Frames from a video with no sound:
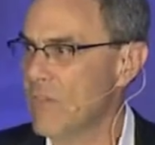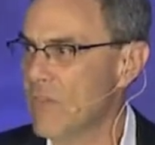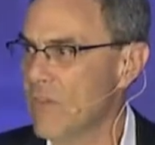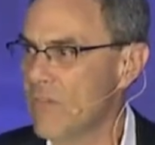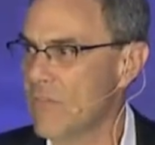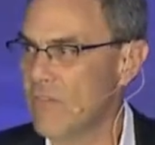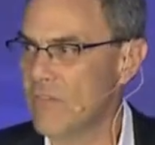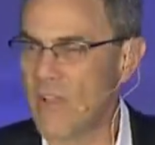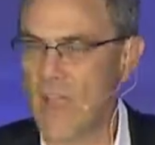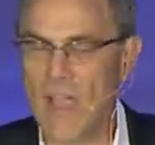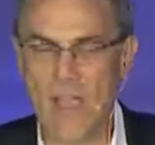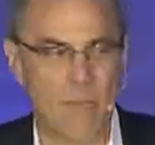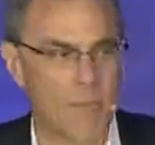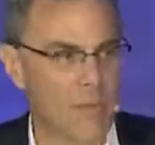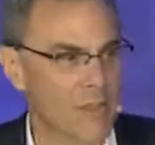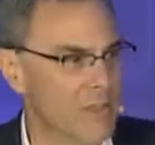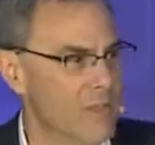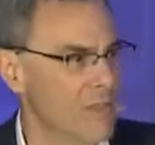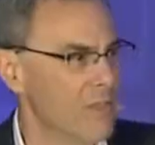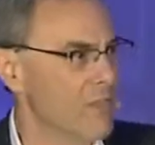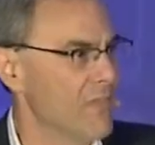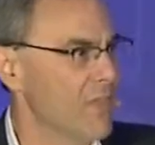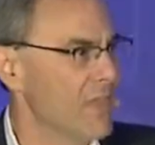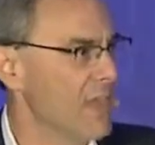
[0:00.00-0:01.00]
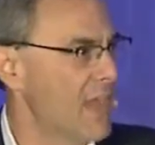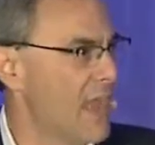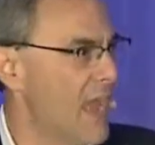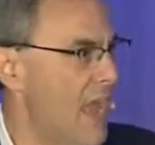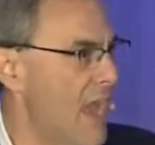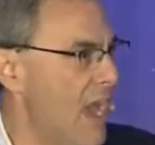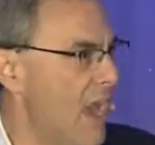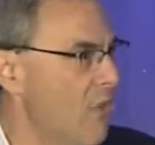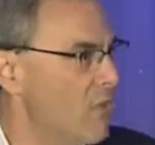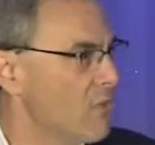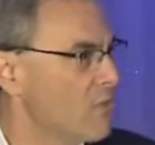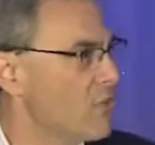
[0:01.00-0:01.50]
your family on the
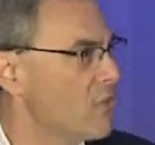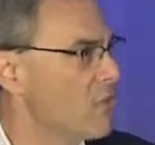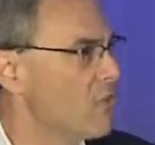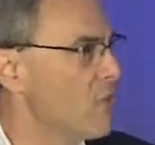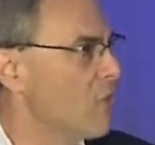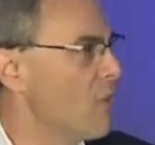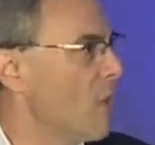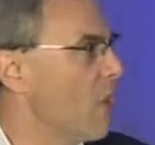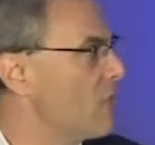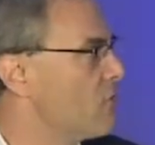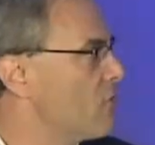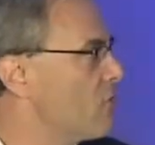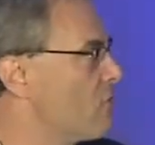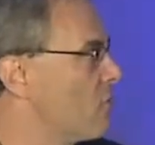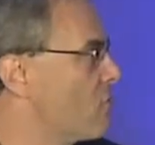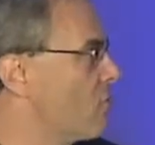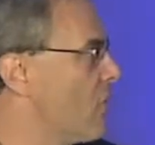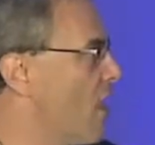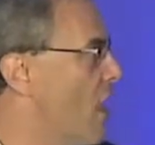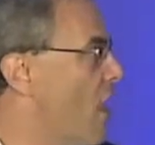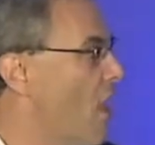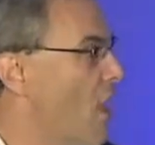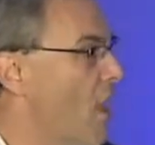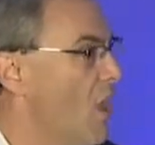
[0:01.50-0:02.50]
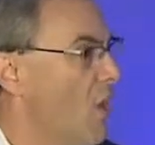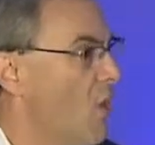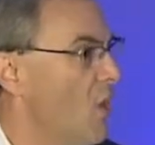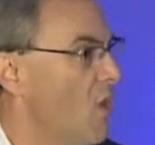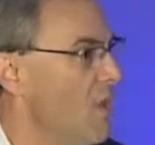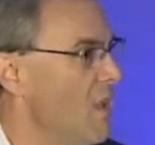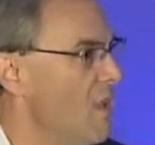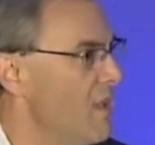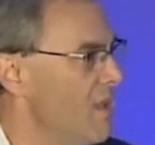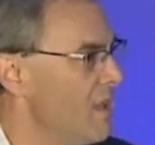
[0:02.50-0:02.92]
couch to watch a show.